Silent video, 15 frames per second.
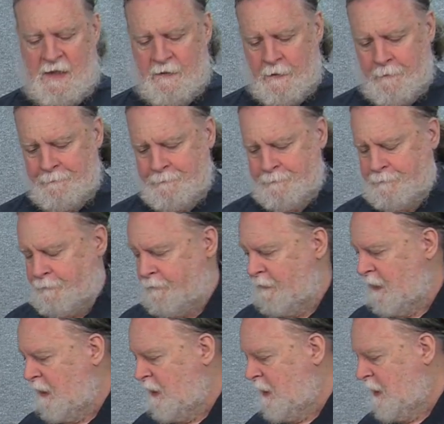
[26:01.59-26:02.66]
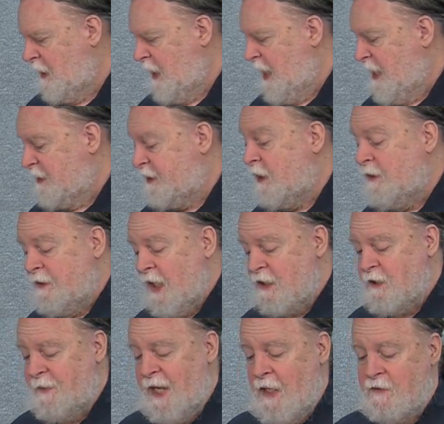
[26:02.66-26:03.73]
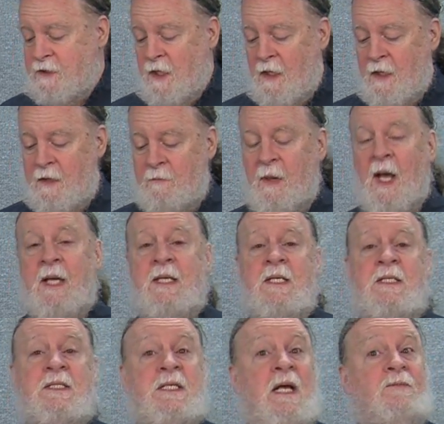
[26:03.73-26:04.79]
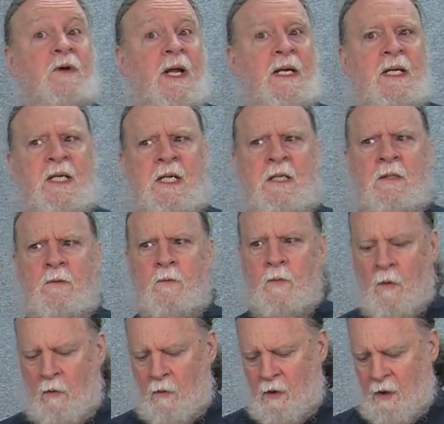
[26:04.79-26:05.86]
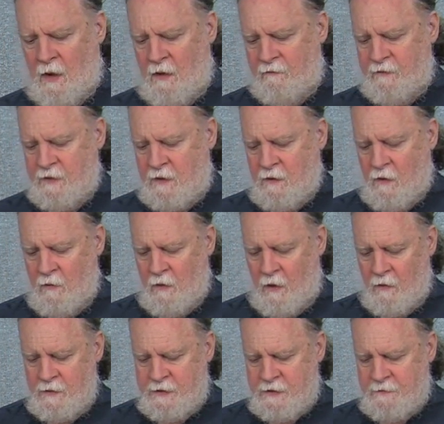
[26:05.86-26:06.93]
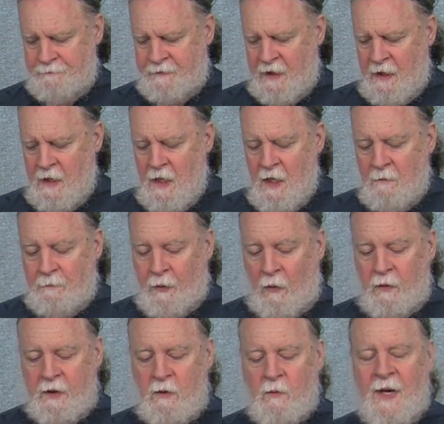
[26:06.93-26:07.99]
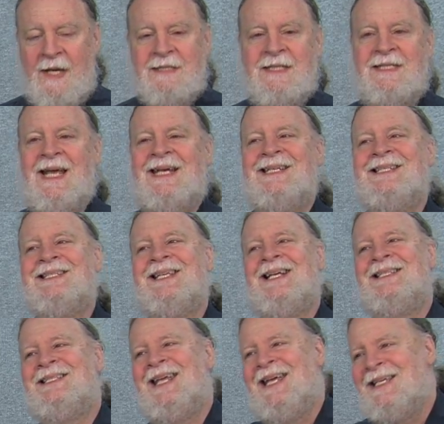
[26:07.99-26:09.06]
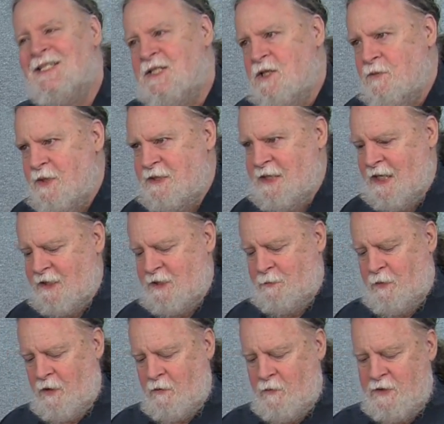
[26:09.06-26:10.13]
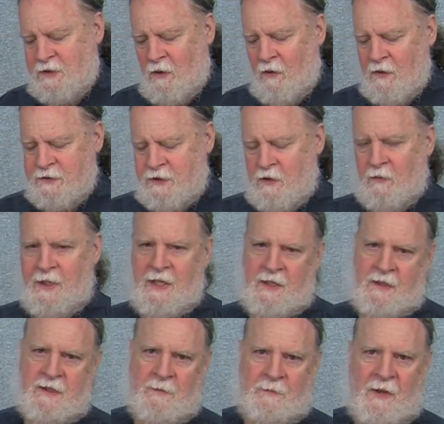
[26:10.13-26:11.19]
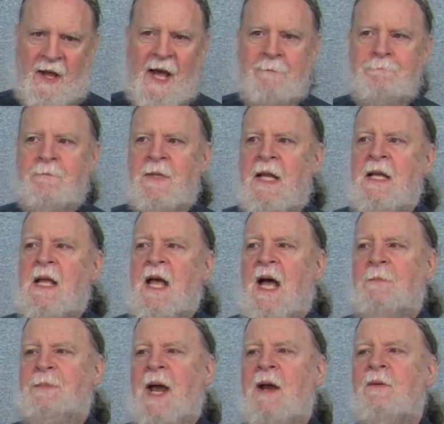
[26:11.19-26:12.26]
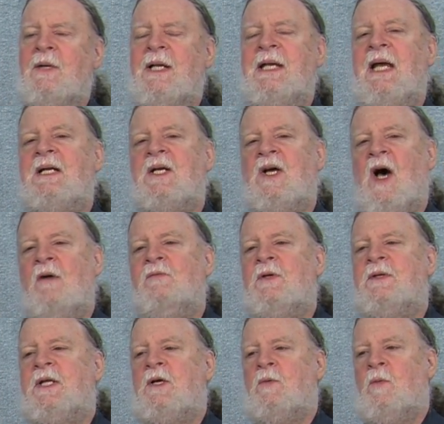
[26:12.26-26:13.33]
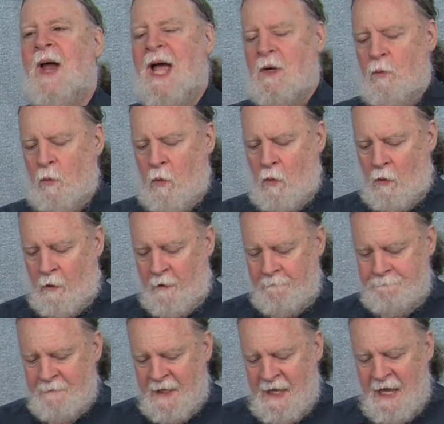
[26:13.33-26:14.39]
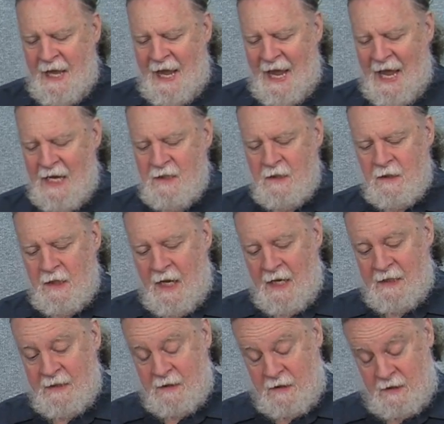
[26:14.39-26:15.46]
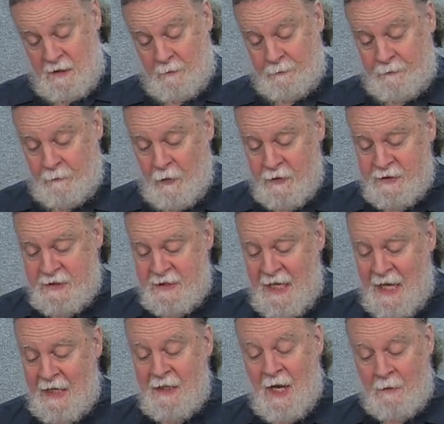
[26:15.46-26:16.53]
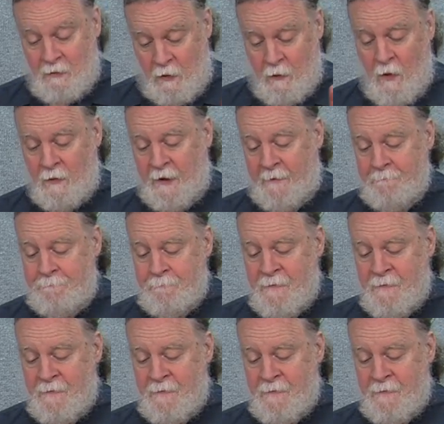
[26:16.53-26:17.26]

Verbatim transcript: either. Still, not to be outdone by his never ending role of co host, Bolling ranted that his son's history textbook was also in on the plot. Apparently, it covered the Iraq War, and, and it, the book said, I'm quoting,